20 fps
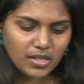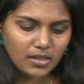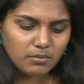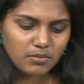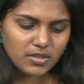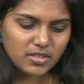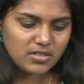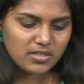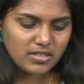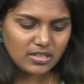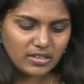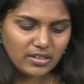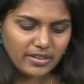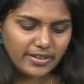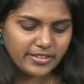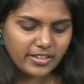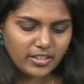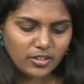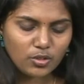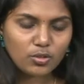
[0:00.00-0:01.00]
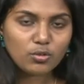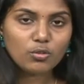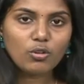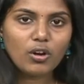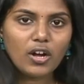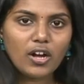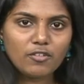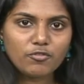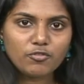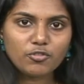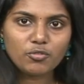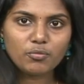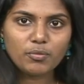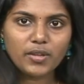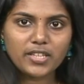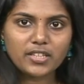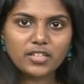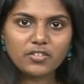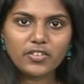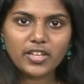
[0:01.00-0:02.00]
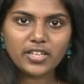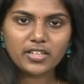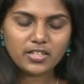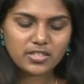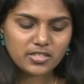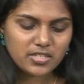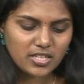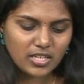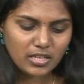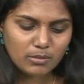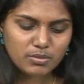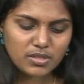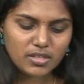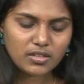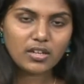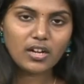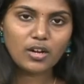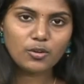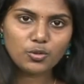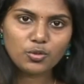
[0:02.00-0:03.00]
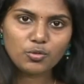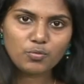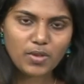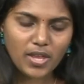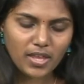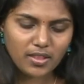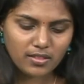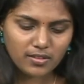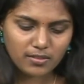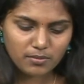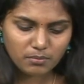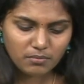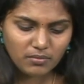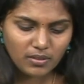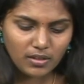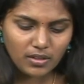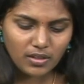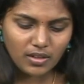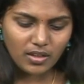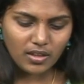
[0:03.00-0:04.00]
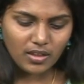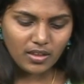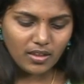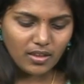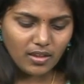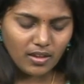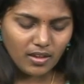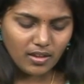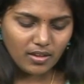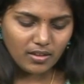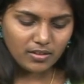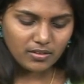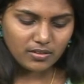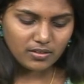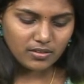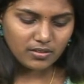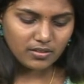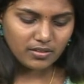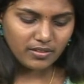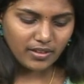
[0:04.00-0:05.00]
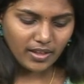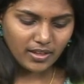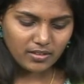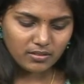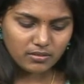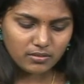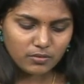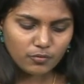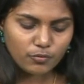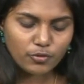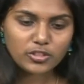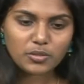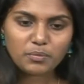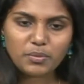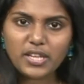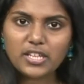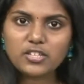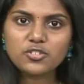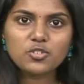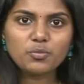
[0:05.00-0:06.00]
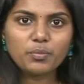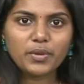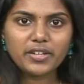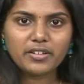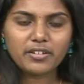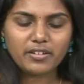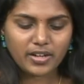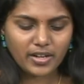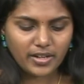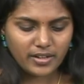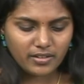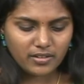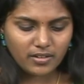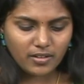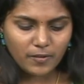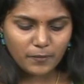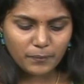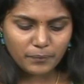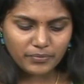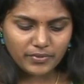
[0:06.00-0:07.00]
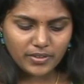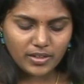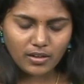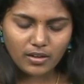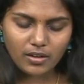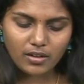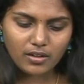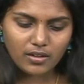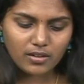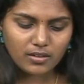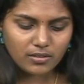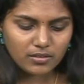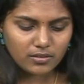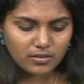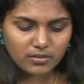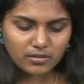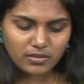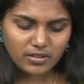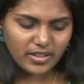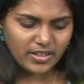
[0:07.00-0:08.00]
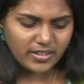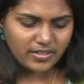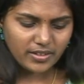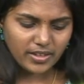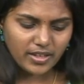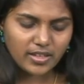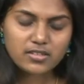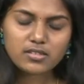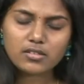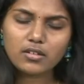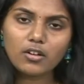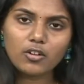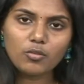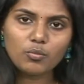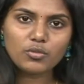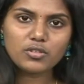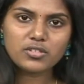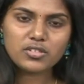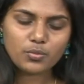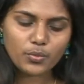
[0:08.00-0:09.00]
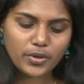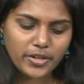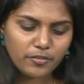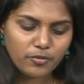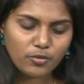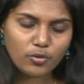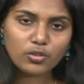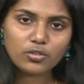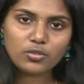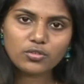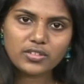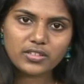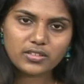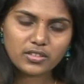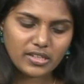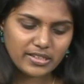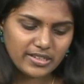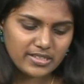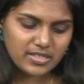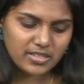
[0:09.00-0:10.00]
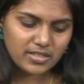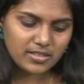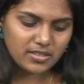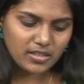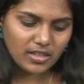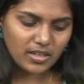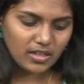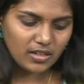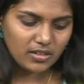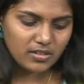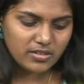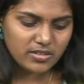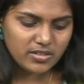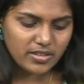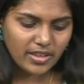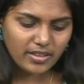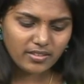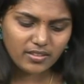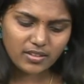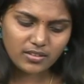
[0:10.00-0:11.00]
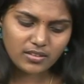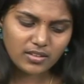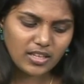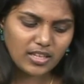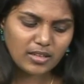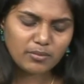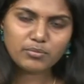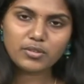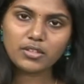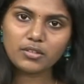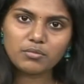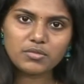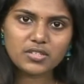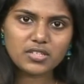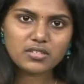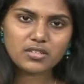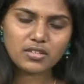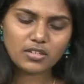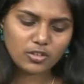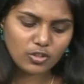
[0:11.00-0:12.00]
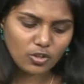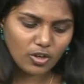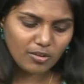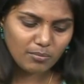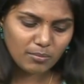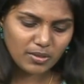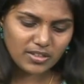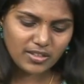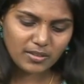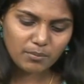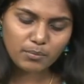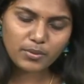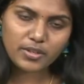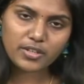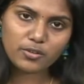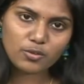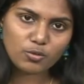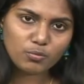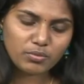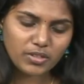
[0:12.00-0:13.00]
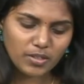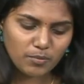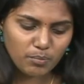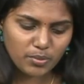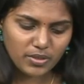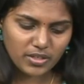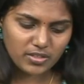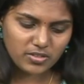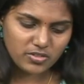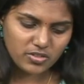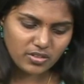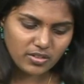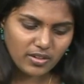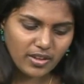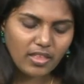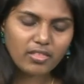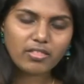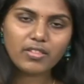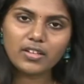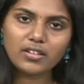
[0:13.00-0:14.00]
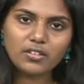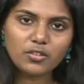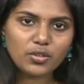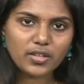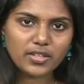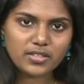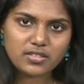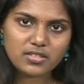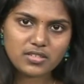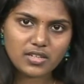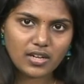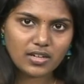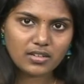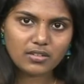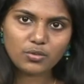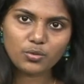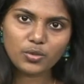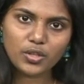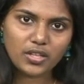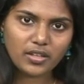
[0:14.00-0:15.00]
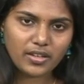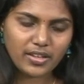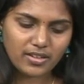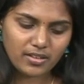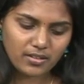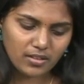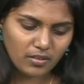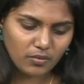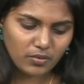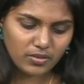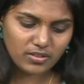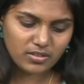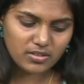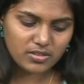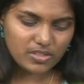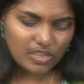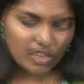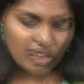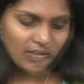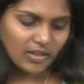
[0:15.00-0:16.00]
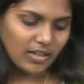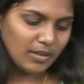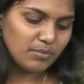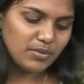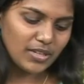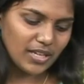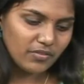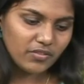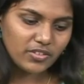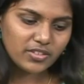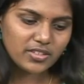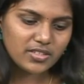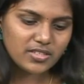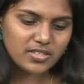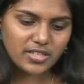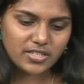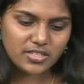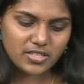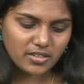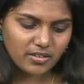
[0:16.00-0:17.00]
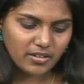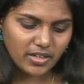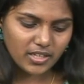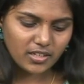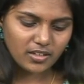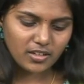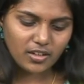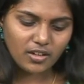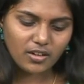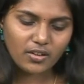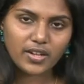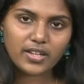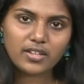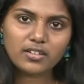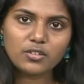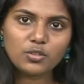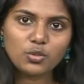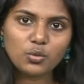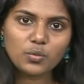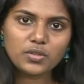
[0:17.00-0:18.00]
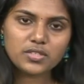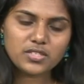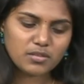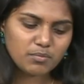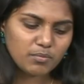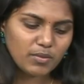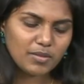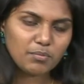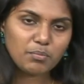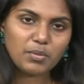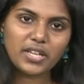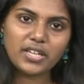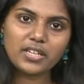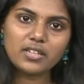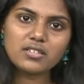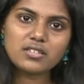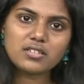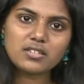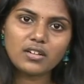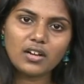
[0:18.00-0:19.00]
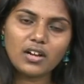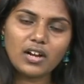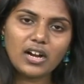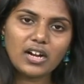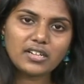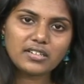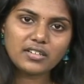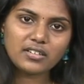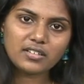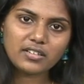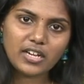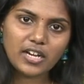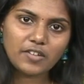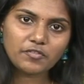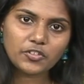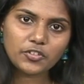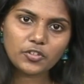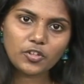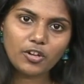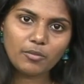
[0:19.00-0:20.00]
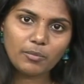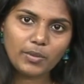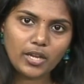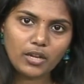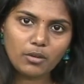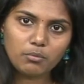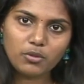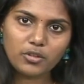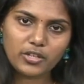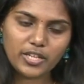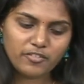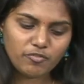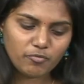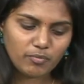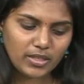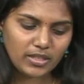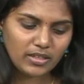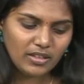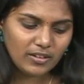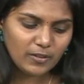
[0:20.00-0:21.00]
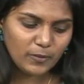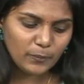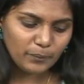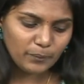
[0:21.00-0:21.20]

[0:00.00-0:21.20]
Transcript: I'm just letting you know how to make the various shapes and how to make them. And then for the beads to be dried, it takes almost 24 to 36 hours, and then keep them just in a normal room temperature, and then you can start doing anything with this. I'm done with this session right now, and do visit my page Art and Craft at Hobby Hub on FB.